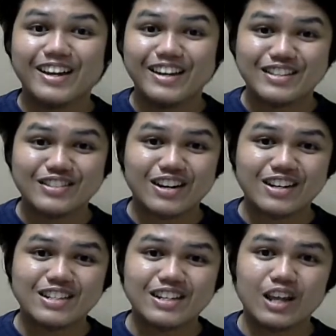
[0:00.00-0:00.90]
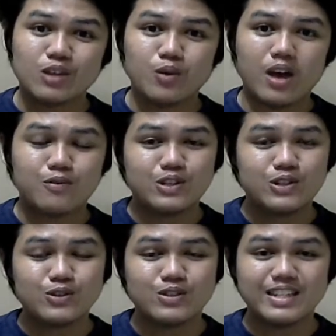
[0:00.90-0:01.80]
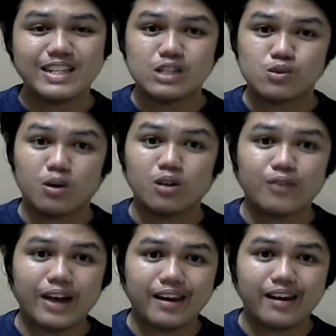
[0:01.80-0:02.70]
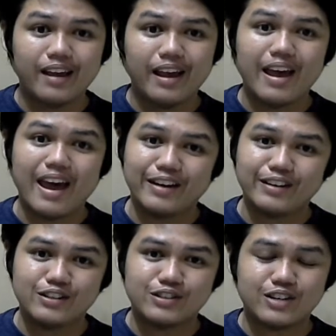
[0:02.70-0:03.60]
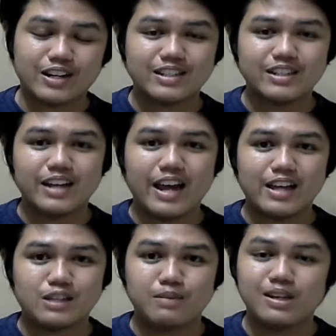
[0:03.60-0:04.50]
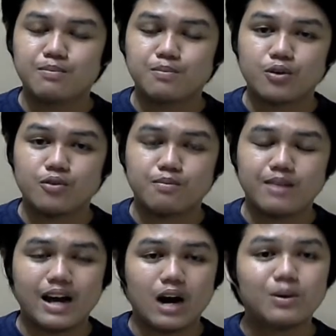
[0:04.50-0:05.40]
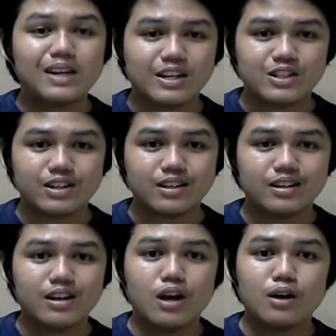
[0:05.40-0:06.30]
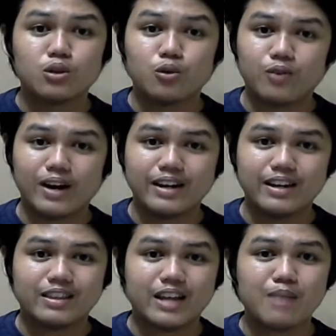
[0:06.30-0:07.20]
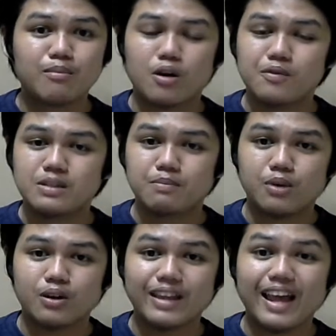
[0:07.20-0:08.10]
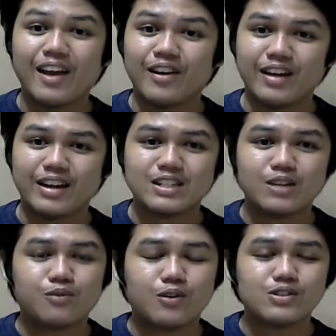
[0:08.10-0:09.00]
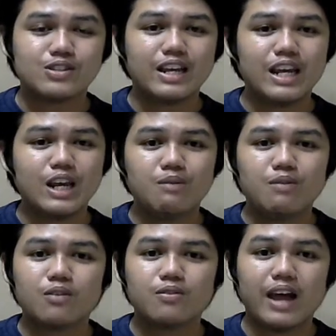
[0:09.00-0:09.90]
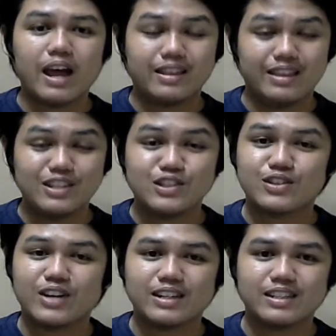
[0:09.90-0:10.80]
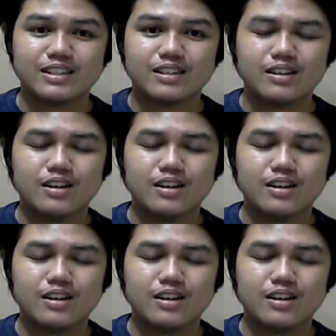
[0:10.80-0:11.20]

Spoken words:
The structure that we have choose is wall fan, and this structure has been approved by our lecturer to find the type of support and reaction force involved at this structure.